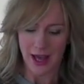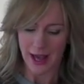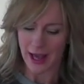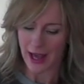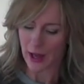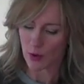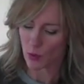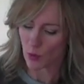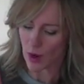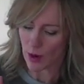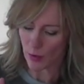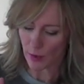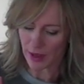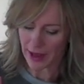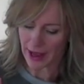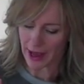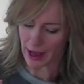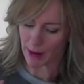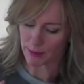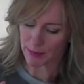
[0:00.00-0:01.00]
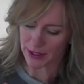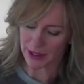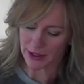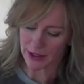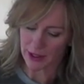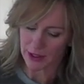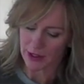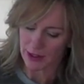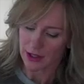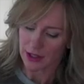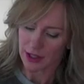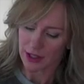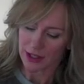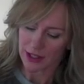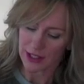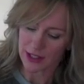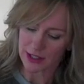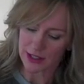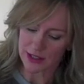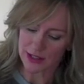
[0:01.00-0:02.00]
And what will happen
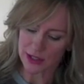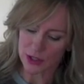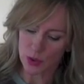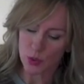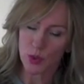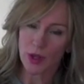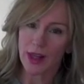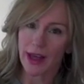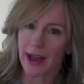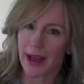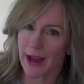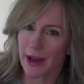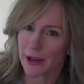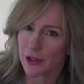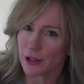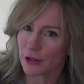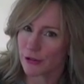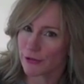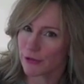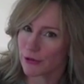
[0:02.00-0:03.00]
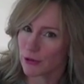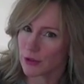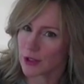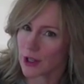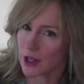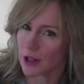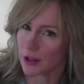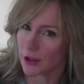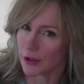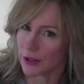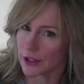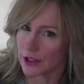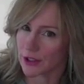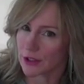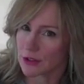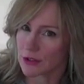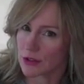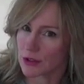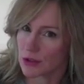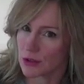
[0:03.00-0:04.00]
is you will add your food coloring
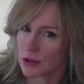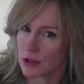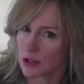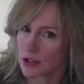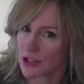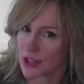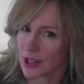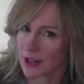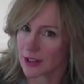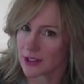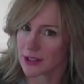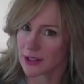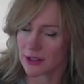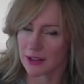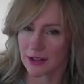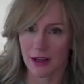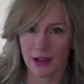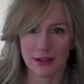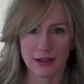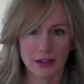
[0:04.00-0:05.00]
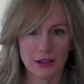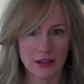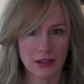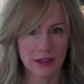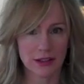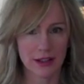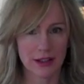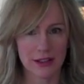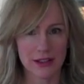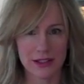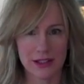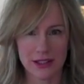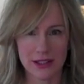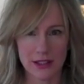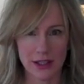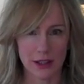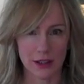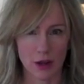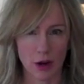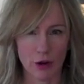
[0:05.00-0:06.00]
to your gelatin and then you'll let it
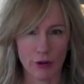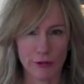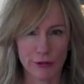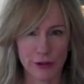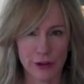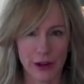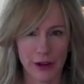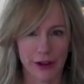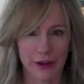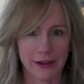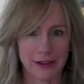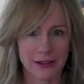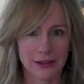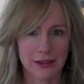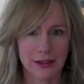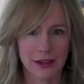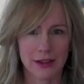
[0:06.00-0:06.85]
sit overnight.